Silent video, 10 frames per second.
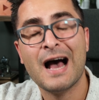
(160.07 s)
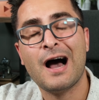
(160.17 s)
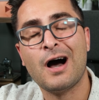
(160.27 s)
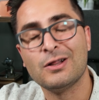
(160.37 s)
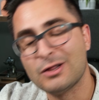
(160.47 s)

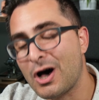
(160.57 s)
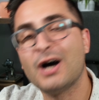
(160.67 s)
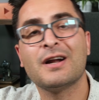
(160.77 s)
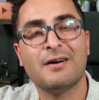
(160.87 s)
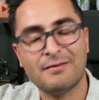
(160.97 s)
a
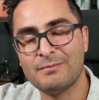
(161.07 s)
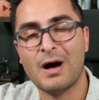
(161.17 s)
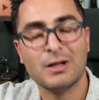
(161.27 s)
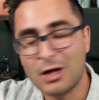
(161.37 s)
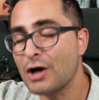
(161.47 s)
lot
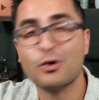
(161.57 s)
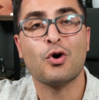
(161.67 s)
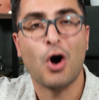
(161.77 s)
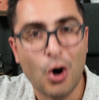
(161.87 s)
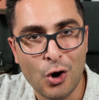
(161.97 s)
or
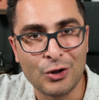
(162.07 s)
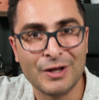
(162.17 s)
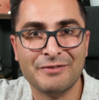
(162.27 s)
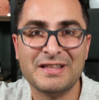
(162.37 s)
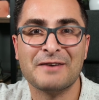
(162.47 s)
all
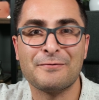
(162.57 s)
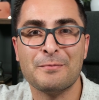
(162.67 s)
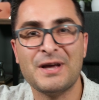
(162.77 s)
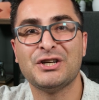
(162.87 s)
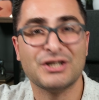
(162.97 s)
of the
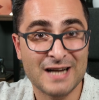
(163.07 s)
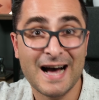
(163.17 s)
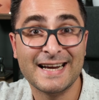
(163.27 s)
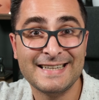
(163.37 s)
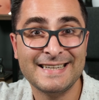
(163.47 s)
information
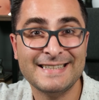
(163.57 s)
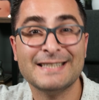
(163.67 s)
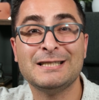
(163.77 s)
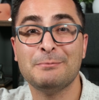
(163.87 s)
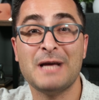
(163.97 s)
I need
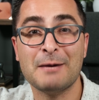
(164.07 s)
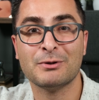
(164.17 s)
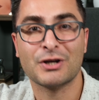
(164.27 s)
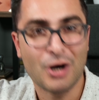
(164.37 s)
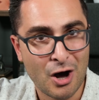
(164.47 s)
to be able
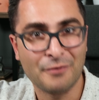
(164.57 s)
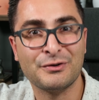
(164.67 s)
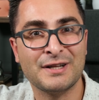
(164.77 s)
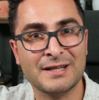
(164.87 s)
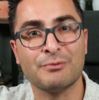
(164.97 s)
to
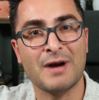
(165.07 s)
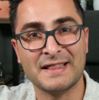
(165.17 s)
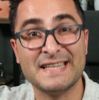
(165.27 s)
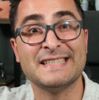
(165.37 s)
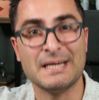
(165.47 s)
confidently write
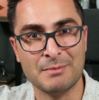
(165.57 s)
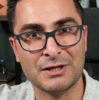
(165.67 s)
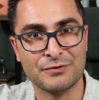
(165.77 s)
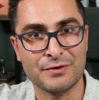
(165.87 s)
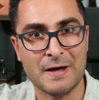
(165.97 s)
these emails
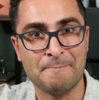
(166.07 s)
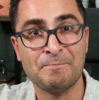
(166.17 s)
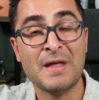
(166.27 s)
for them.